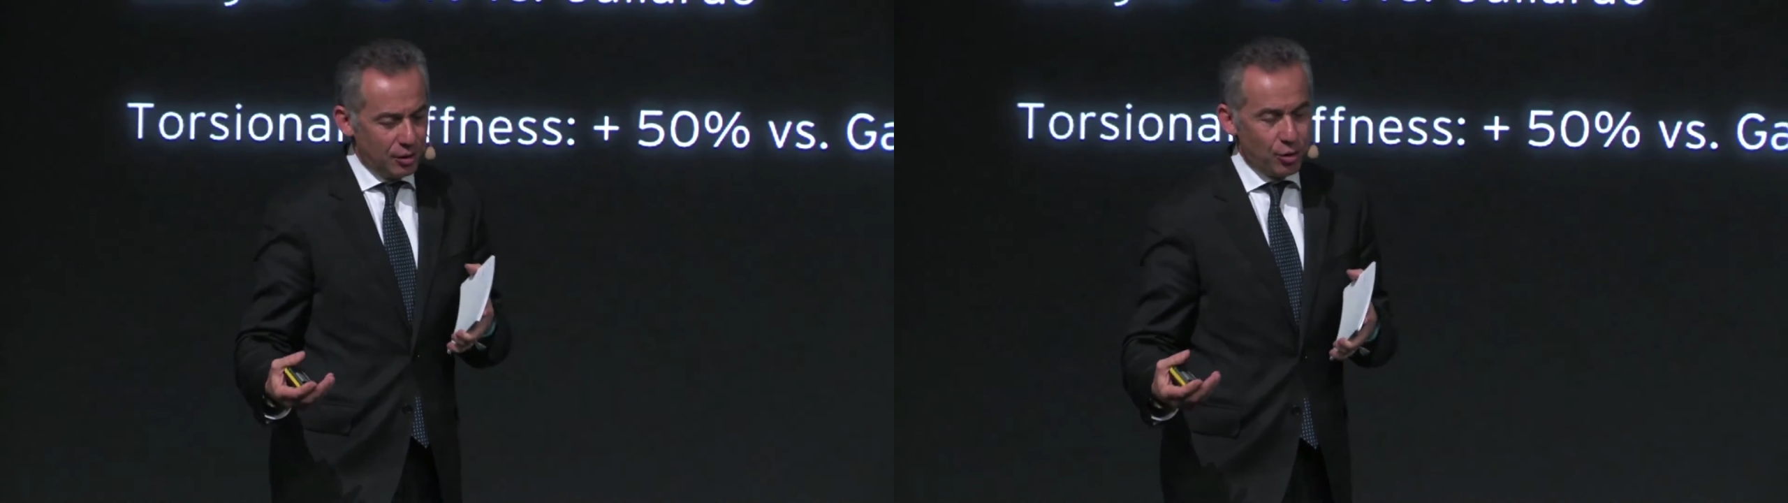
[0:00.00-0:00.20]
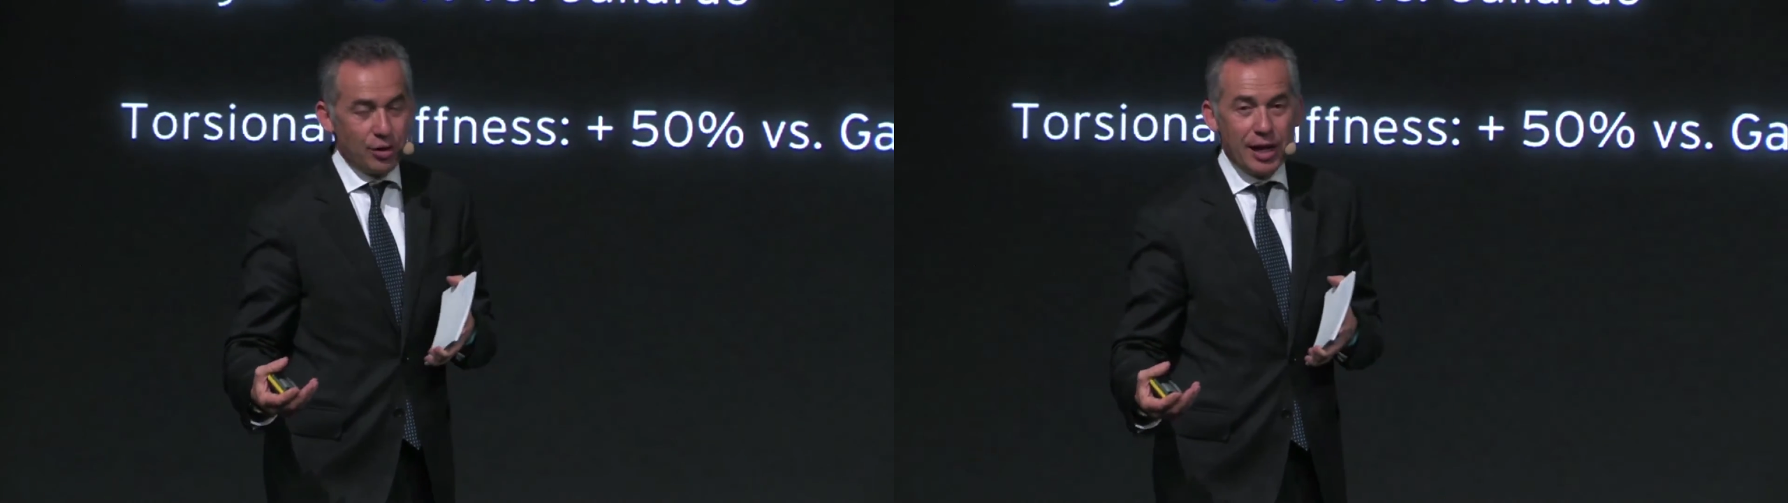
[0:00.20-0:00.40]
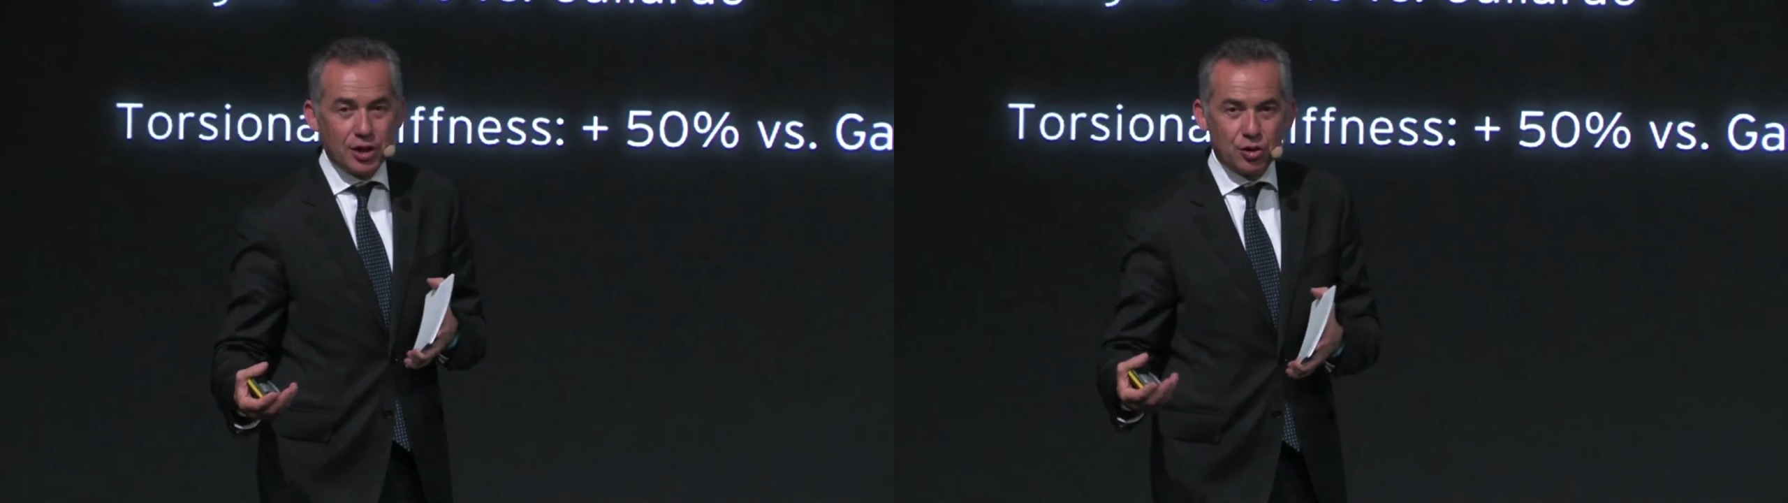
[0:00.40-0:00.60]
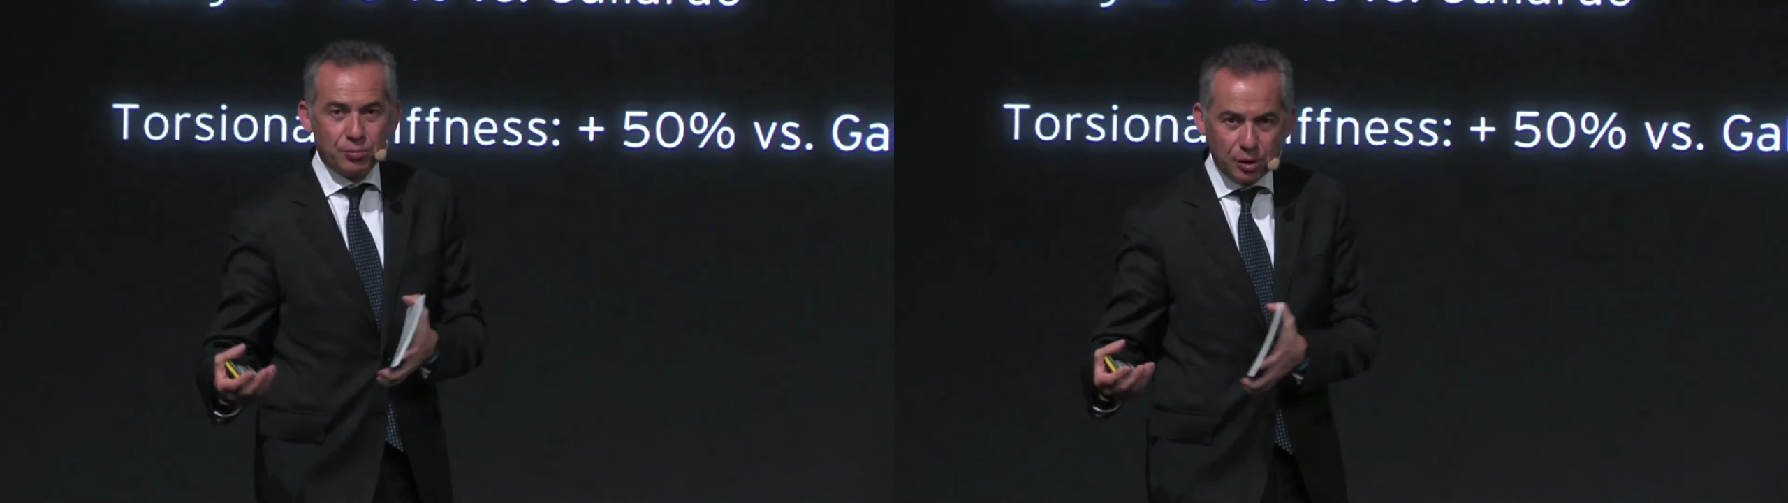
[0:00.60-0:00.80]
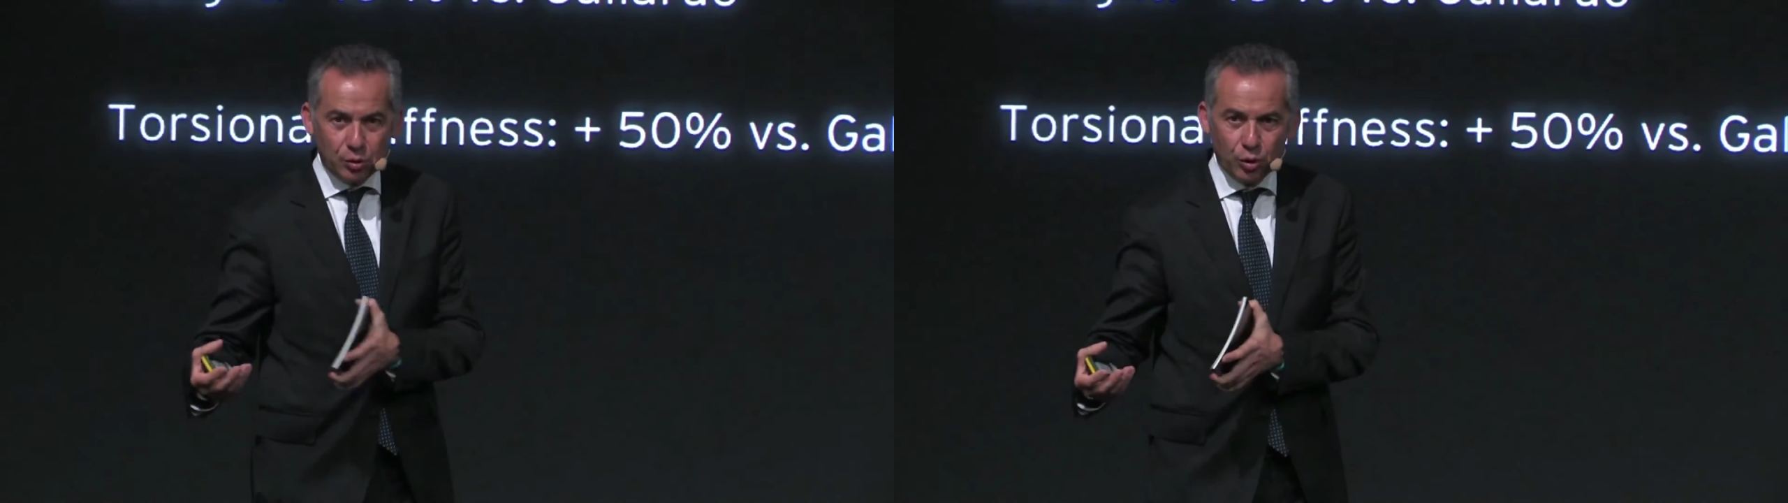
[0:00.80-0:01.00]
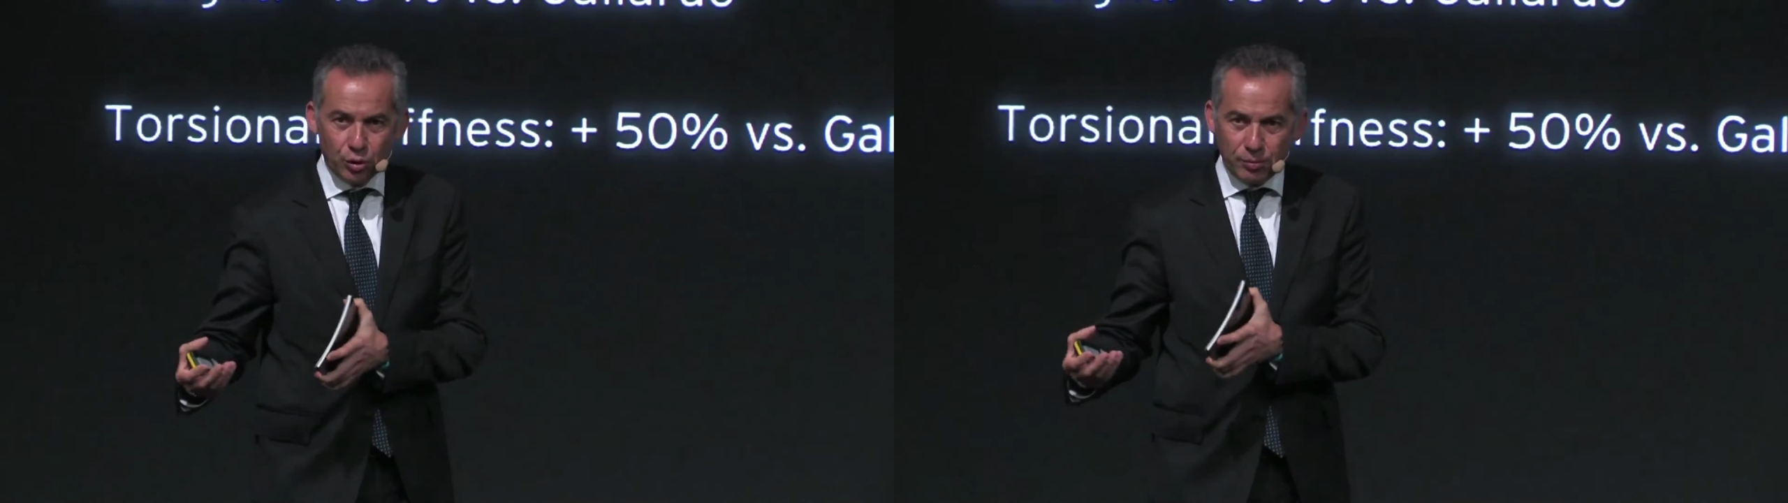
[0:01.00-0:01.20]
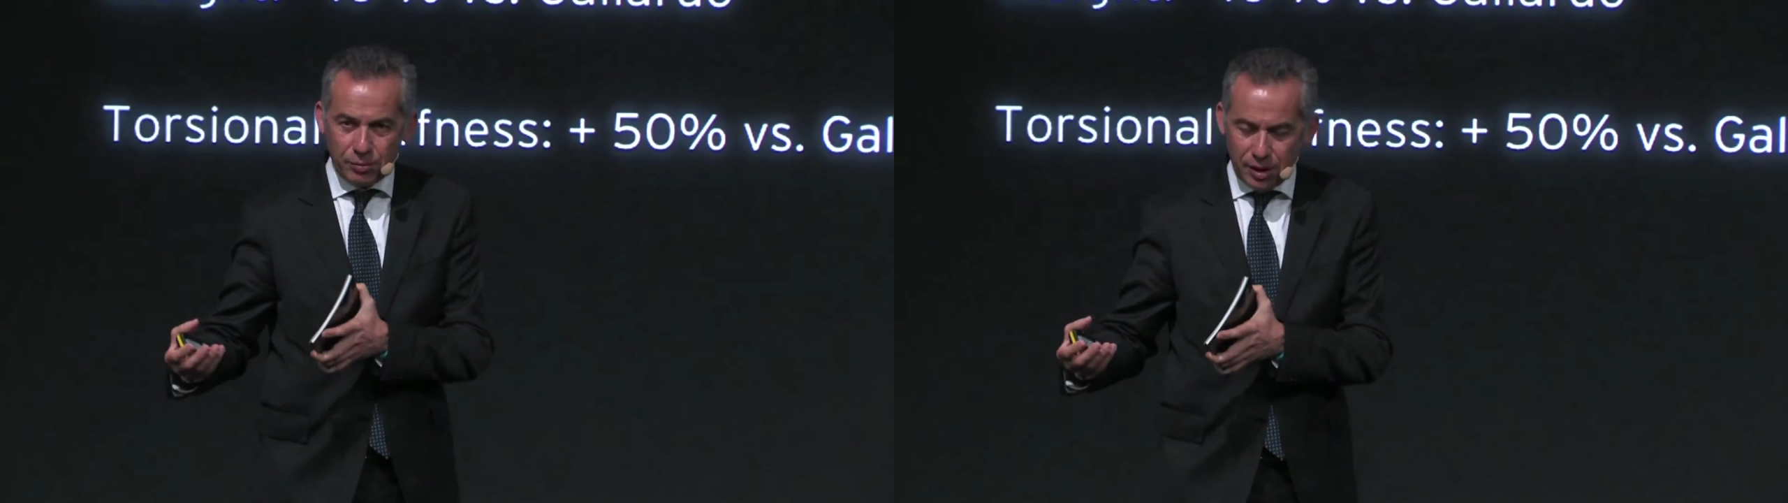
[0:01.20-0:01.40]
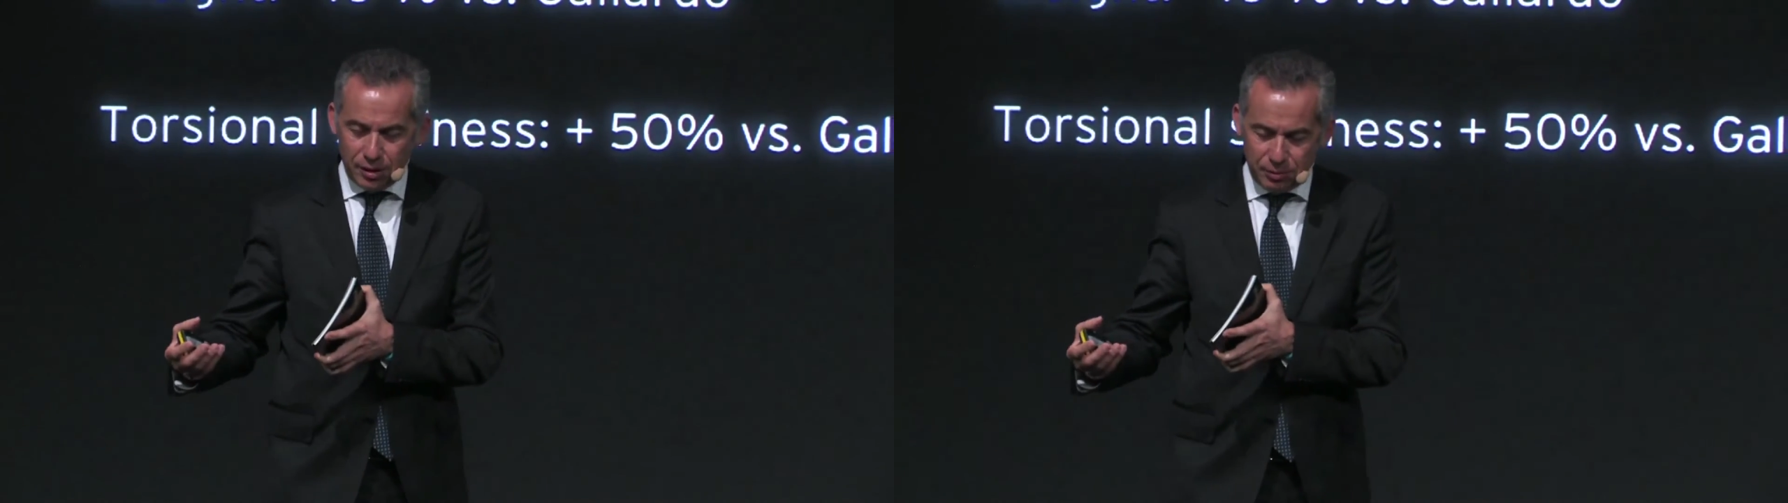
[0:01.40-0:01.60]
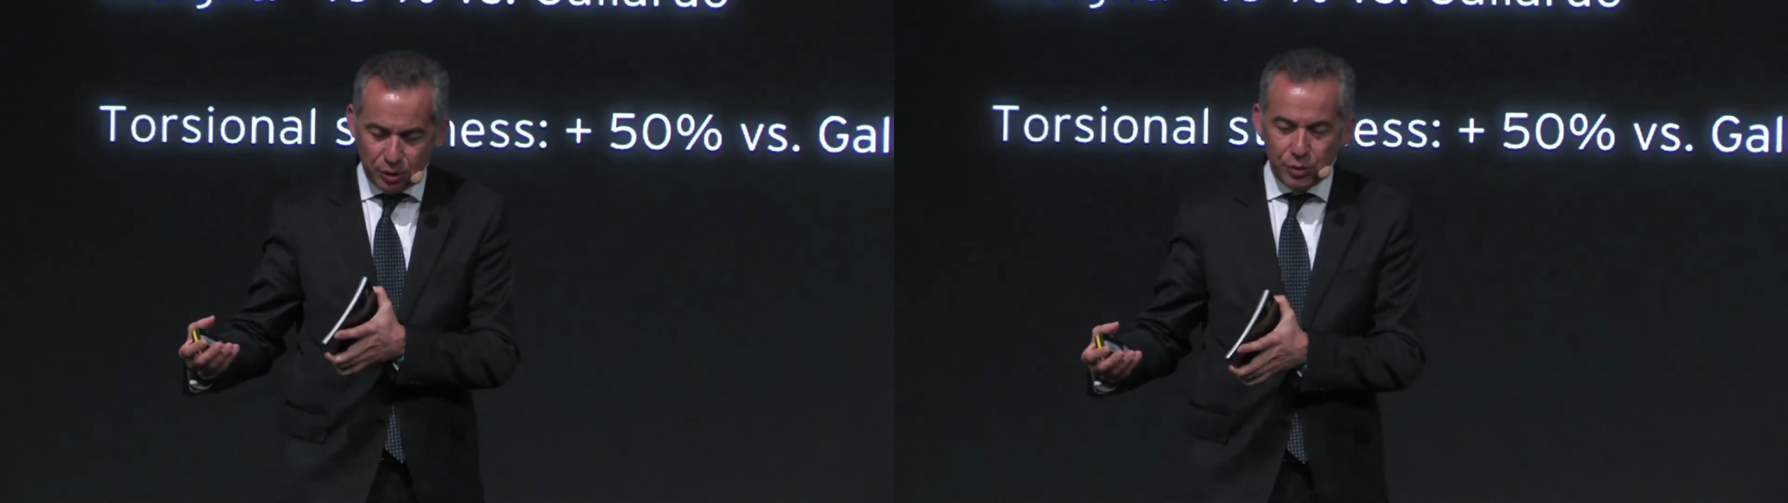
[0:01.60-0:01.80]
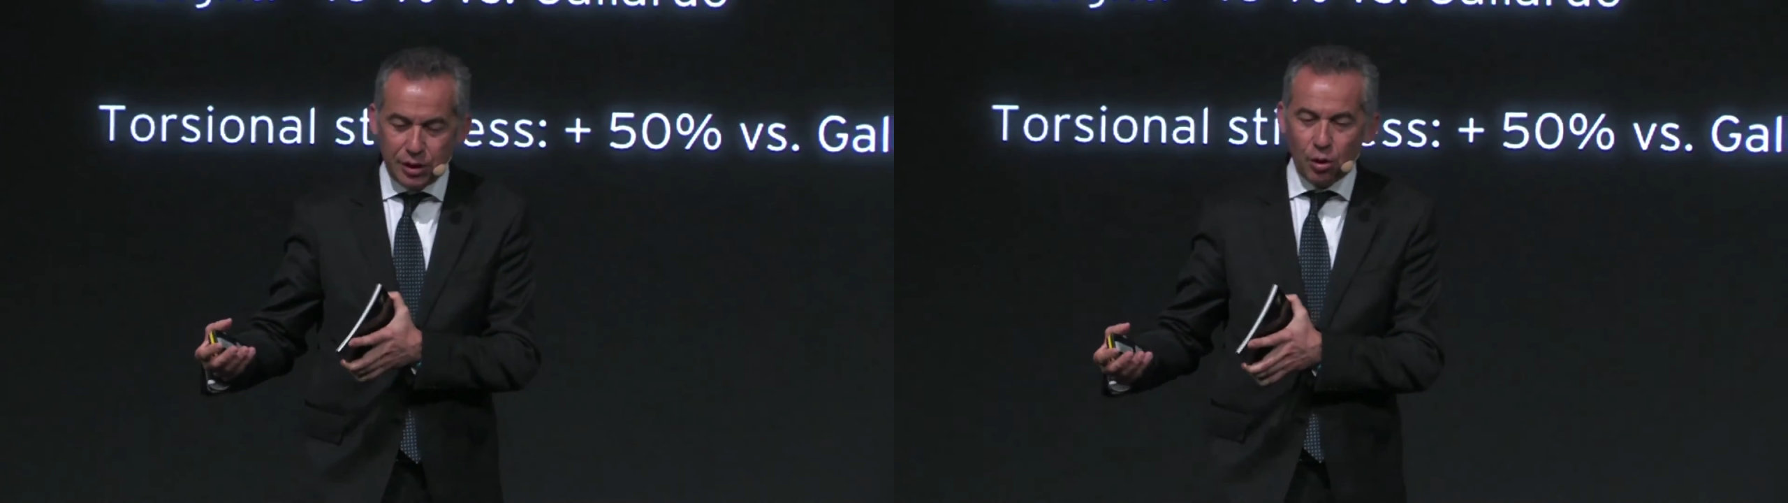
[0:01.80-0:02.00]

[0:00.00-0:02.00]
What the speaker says: connection between